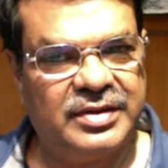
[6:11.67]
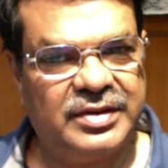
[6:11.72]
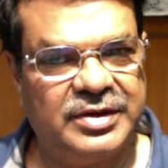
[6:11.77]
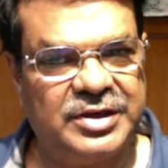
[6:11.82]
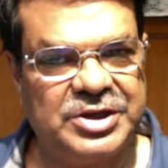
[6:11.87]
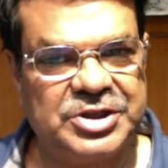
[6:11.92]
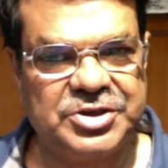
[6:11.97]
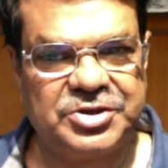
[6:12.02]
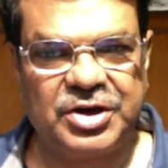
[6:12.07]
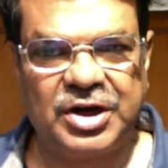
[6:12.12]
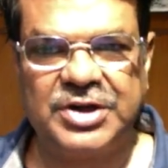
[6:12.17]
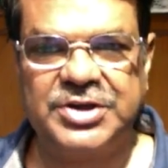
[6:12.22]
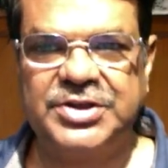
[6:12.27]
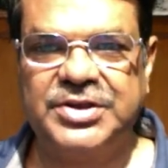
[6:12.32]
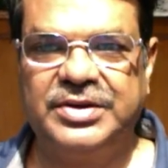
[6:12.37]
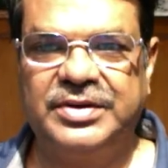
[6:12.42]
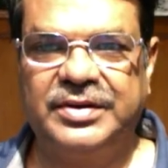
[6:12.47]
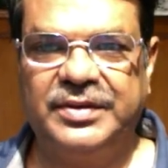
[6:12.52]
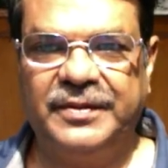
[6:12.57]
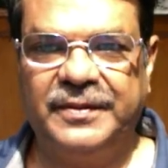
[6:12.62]

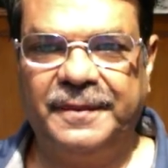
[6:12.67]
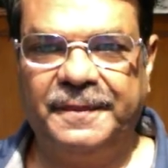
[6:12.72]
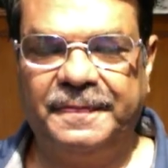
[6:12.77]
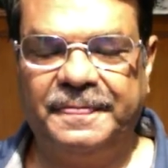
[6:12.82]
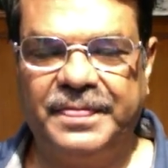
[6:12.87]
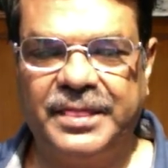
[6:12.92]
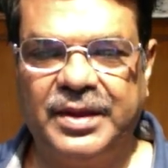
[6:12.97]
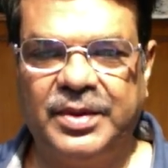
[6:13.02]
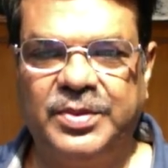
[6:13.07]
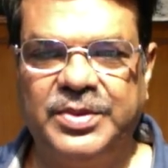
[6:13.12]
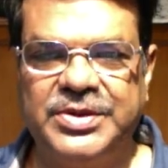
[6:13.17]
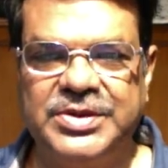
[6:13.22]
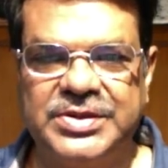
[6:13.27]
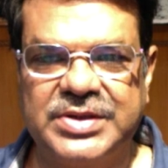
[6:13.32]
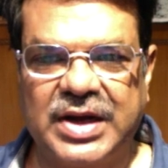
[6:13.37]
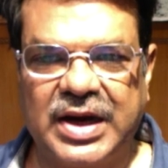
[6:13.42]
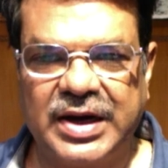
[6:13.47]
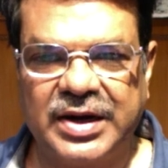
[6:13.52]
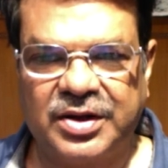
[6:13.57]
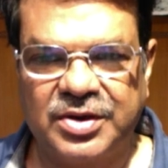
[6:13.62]
destruction, which is
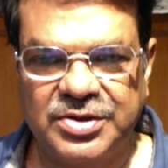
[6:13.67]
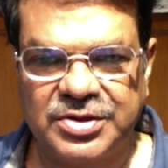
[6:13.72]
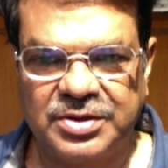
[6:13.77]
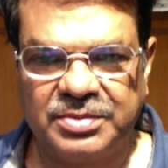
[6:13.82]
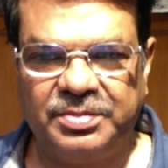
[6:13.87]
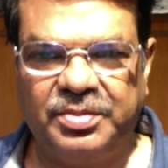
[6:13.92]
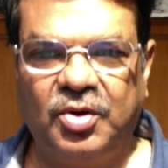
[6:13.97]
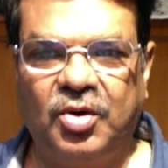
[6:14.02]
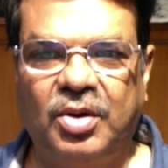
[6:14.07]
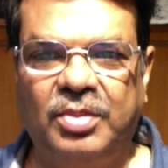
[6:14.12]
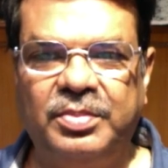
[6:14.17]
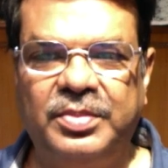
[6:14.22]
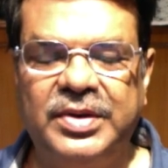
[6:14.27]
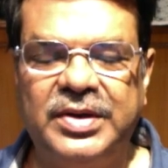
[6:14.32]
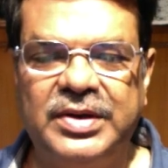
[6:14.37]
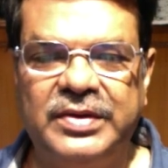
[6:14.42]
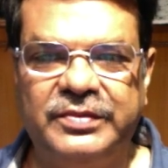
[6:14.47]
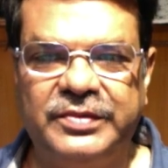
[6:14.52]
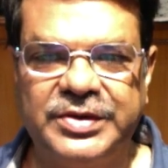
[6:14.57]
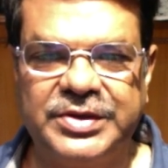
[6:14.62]
the hydrogen bomb,
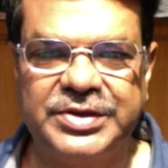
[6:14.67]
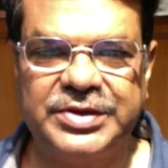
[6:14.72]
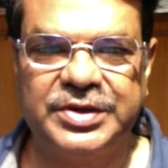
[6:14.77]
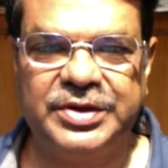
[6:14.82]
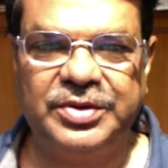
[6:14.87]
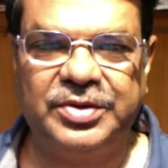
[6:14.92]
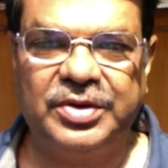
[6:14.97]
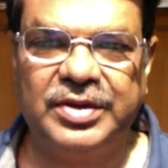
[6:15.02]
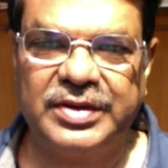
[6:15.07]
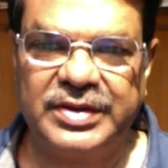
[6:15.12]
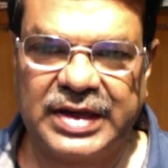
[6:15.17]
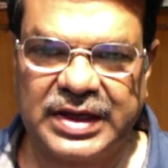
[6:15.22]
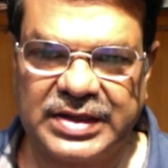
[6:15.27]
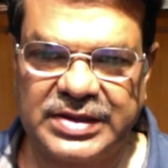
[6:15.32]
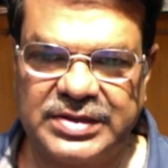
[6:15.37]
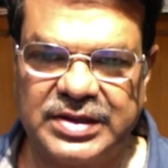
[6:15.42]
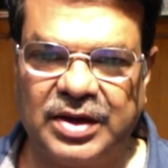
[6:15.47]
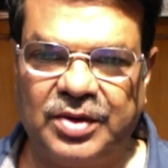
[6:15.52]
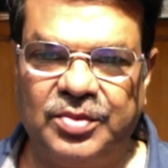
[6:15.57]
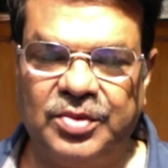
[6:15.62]
which is the nuclear, that
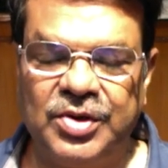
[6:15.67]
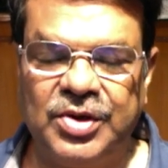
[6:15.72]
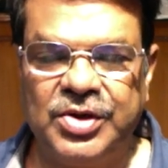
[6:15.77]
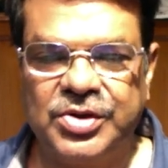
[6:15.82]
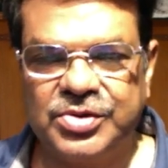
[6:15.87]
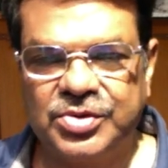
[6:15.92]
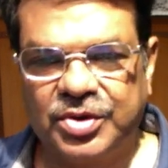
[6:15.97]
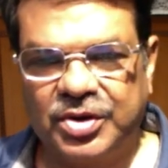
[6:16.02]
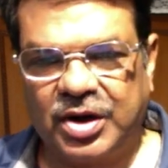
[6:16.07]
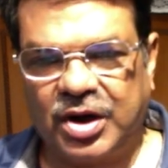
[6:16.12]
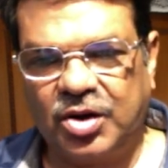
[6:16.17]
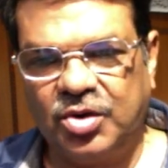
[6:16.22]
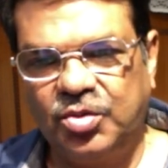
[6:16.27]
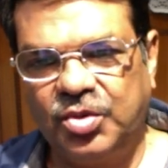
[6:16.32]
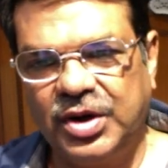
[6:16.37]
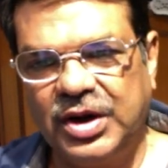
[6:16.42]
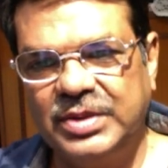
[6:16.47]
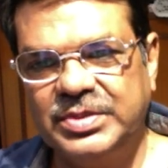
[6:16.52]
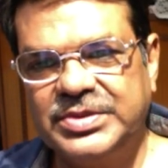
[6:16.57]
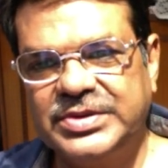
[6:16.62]
is Rahu. So Rahu,
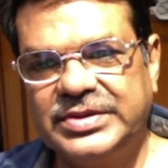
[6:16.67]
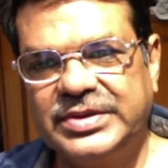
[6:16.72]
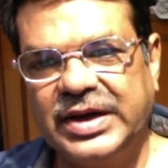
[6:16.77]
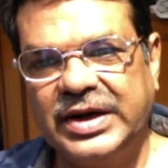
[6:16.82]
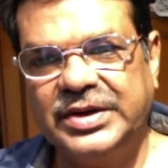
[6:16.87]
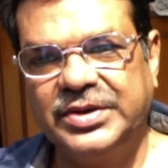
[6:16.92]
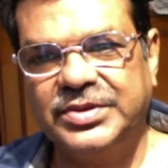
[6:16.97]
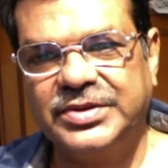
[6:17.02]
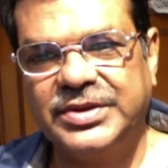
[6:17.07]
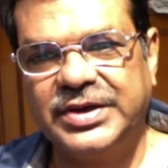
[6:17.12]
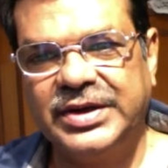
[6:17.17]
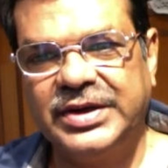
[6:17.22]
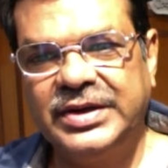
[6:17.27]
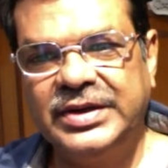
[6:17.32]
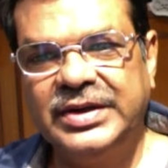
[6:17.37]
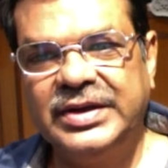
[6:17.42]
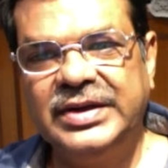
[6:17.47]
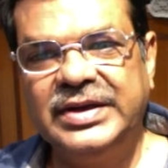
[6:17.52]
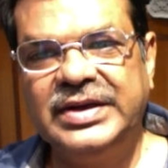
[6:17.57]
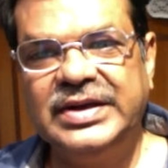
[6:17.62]
what I am trying to say,
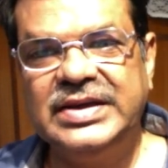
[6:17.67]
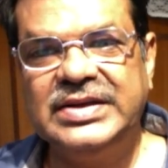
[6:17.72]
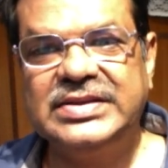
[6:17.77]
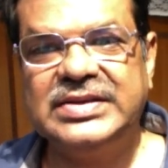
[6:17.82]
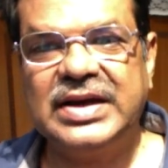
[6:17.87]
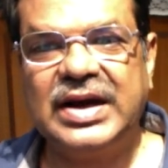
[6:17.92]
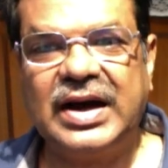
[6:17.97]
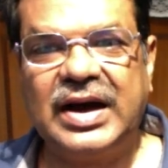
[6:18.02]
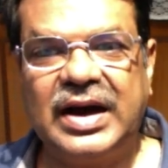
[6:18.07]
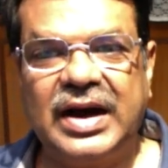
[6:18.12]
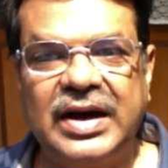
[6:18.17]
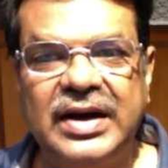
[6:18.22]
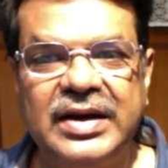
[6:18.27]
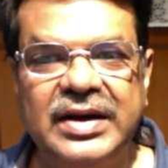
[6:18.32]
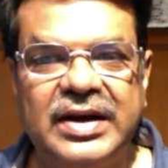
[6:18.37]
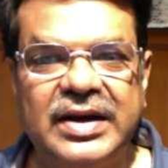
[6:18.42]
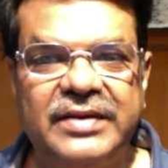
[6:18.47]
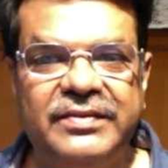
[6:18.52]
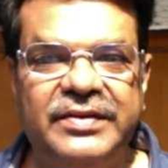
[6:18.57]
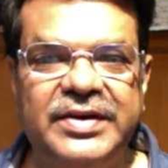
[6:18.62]
is
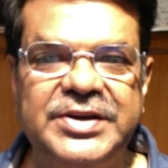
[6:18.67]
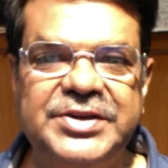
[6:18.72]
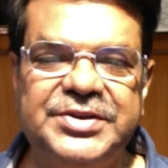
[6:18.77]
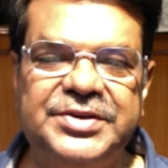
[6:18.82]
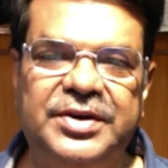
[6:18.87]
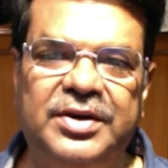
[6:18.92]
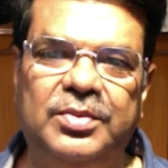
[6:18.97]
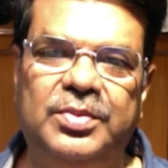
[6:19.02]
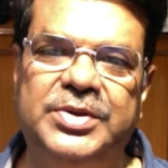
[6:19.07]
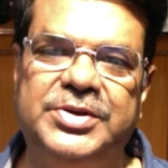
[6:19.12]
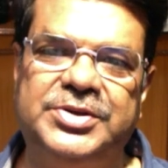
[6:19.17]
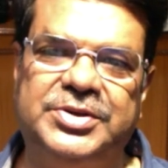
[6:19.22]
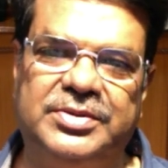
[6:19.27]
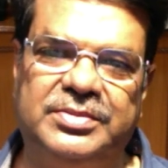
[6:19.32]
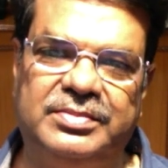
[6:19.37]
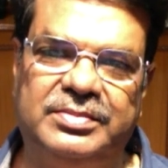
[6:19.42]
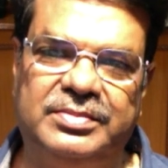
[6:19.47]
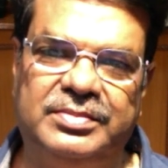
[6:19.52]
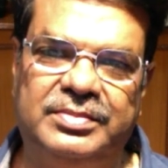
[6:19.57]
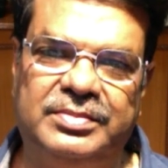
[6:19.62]
unconventional wisdom.
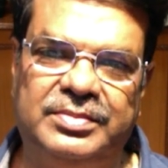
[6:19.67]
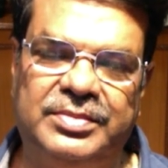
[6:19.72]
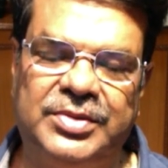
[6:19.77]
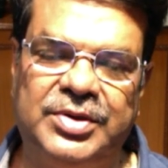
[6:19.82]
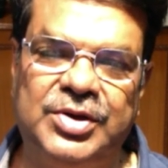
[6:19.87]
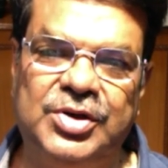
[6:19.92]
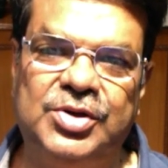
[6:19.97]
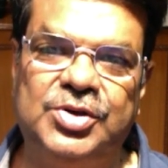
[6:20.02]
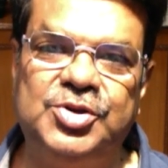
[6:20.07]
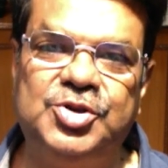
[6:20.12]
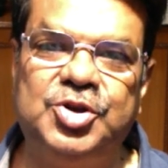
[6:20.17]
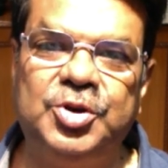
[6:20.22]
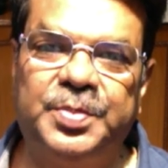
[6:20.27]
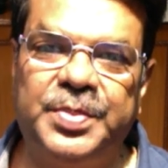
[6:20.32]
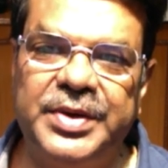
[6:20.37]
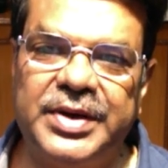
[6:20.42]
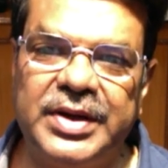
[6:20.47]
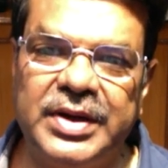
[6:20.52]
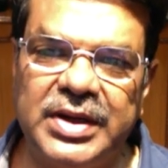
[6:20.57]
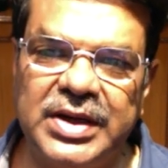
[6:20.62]

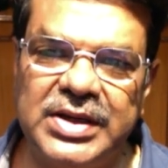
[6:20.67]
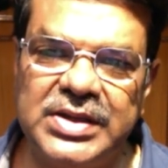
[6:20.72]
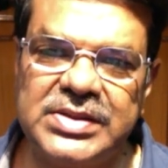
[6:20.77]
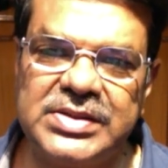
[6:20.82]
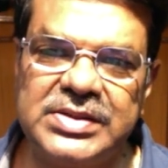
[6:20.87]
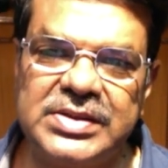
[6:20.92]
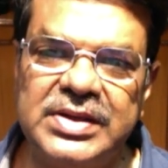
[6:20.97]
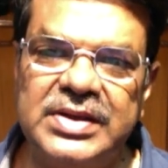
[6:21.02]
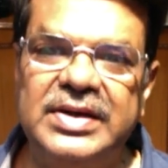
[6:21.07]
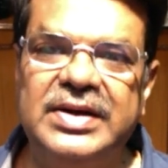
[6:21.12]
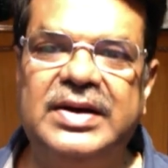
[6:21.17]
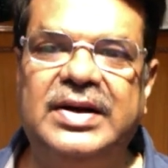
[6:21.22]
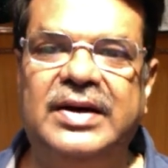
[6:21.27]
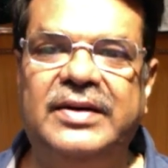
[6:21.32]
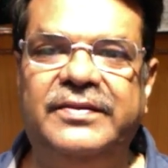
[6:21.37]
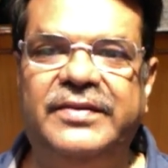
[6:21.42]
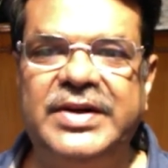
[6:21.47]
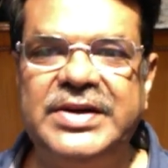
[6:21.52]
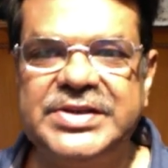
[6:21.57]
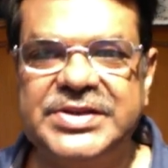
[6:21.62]
Jupiter is
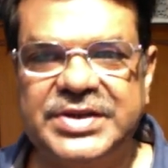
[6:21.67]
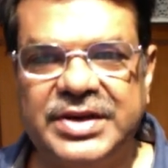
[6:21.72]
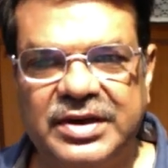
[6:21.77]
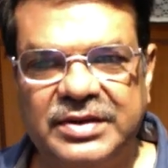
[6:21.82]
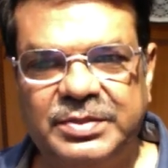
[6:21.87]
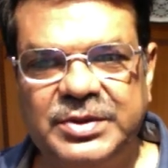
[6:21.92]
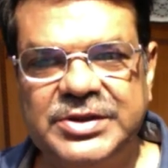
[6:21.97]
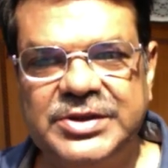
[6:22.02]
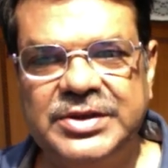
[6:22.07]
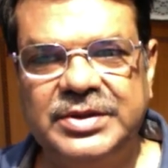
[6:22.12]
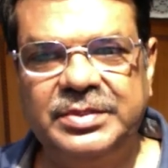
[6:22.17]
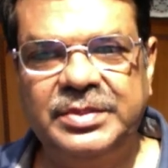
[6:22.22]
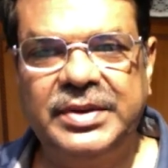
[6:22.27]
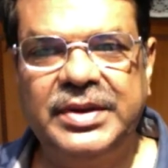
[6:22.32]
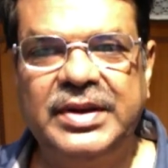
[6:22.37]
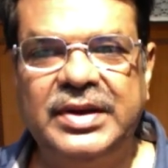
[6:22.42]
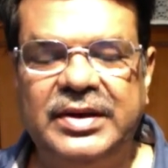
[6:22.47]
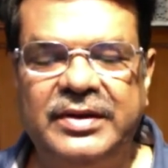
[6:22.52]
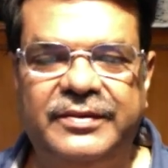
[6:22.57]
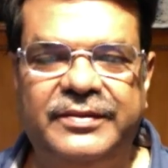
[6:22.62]
conventional wisdom,
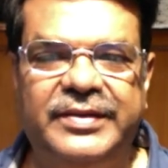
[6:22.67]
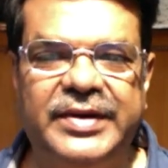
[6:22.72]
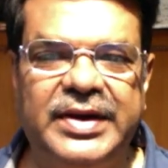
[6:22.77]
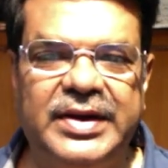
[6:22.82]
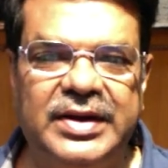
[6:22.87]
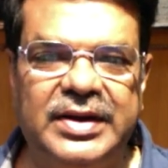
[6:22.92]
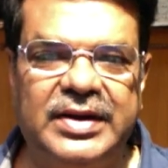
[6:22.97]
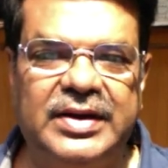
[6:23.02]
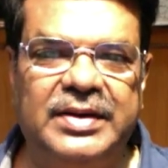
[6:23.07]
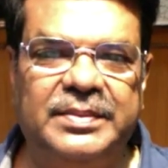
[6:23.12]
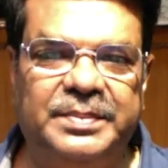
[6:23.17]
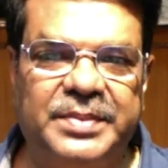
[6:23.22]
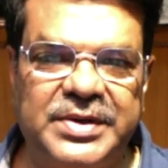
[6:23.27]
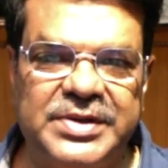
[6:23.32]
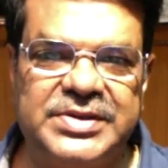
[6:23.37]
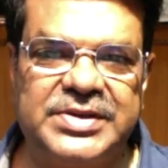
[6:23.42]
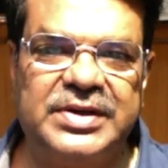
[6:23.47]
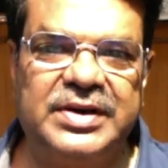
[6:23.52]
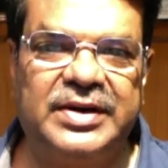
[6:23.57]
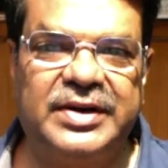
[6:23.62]
where a
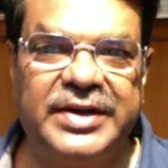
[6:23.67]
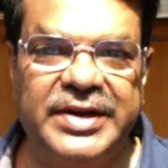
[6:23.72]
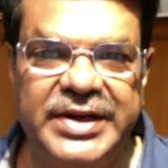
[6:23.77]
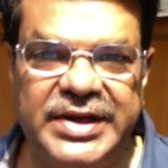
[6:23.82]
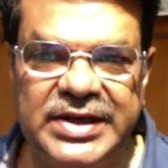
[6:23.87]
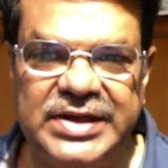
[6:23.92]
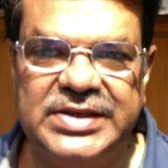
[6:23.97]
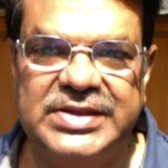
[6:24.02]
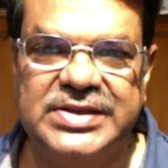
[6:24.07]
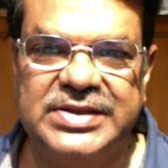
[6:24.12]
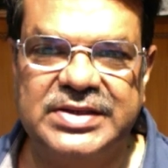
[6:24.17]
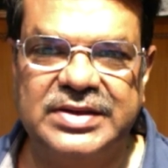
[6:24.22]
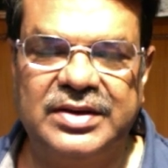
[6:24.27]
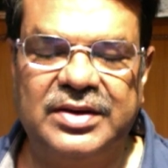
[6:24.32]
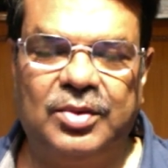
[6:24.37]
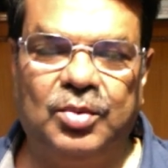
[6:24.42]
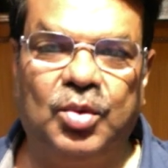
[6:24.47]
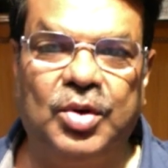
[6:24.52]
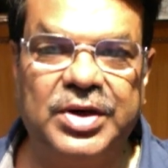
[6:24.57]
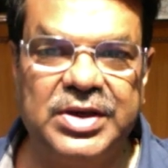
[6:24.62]
person reads
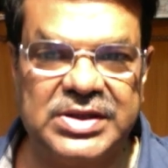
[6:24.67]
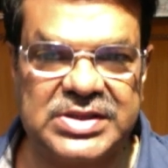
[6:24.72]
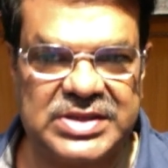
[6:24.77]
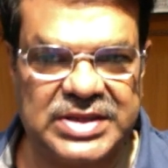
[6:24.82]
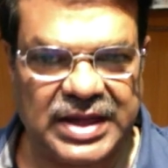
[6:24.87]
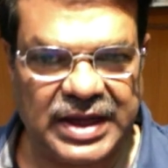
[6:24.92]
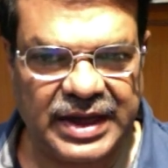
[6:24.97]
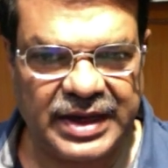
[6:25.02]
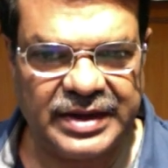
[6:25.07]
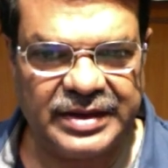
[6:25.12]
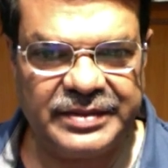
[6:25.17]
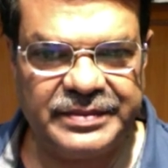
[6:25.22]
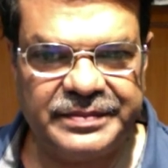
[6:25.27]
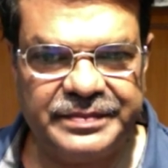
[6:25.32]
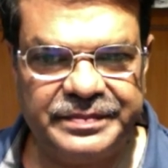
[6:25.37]
what is there,